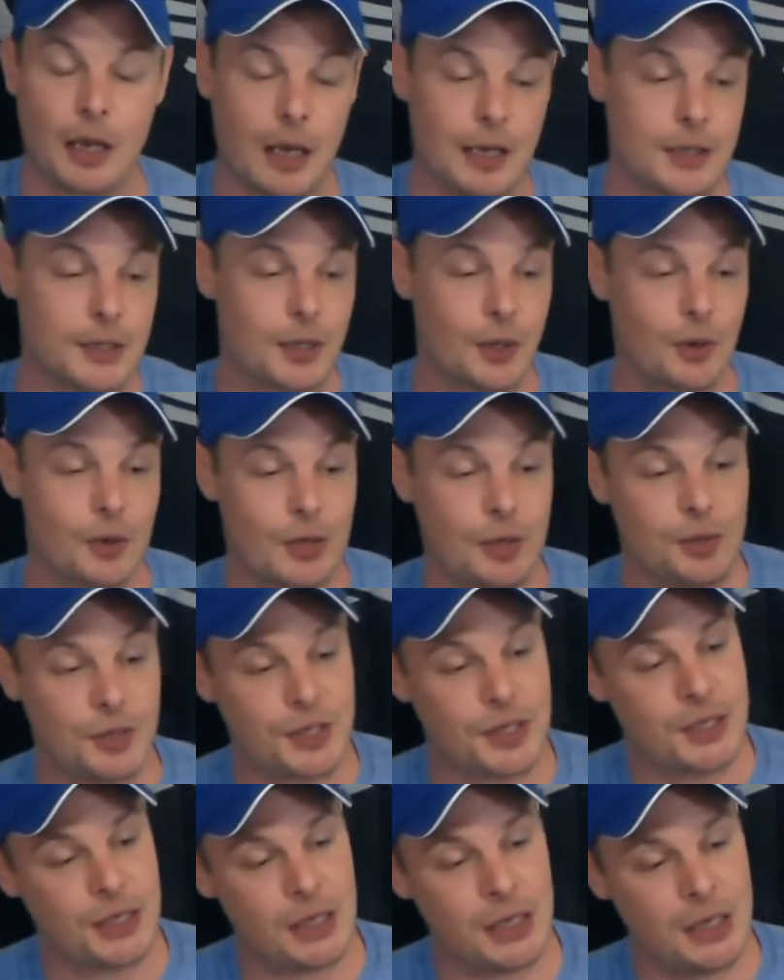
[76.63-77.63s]
And so you
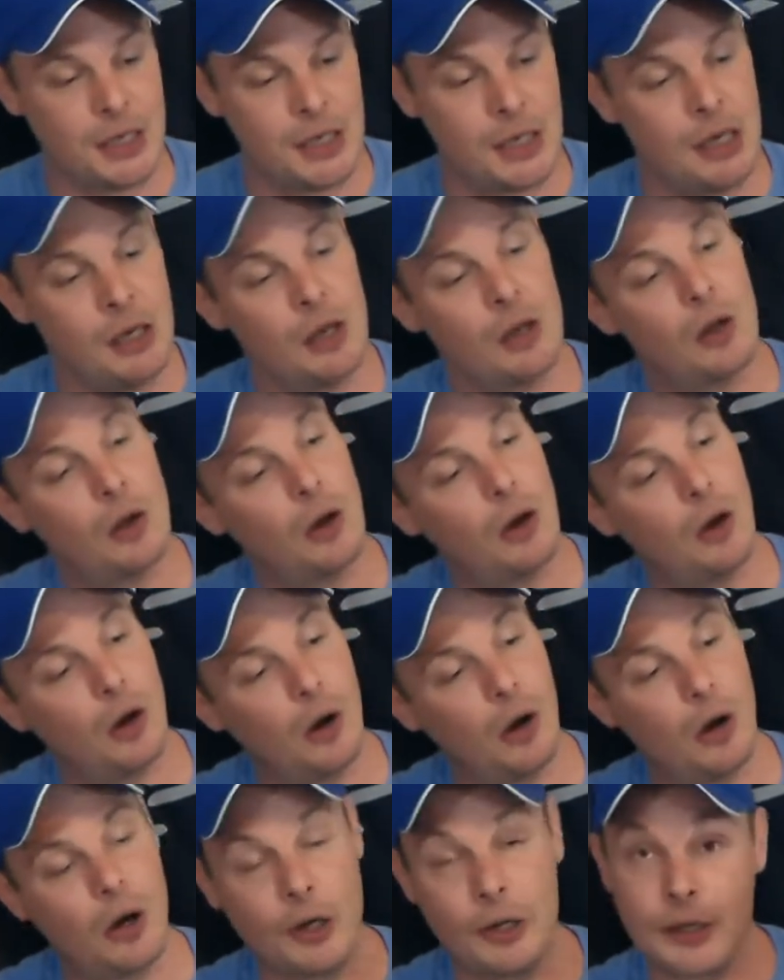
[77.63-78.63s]
see
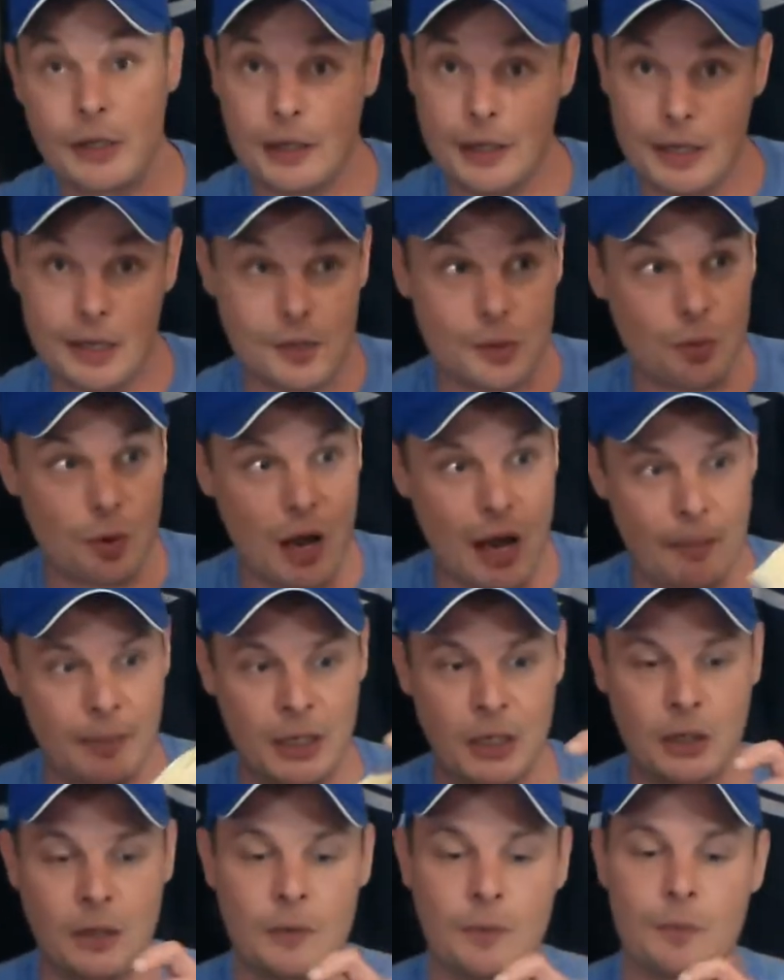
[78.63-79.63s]
on this ramen,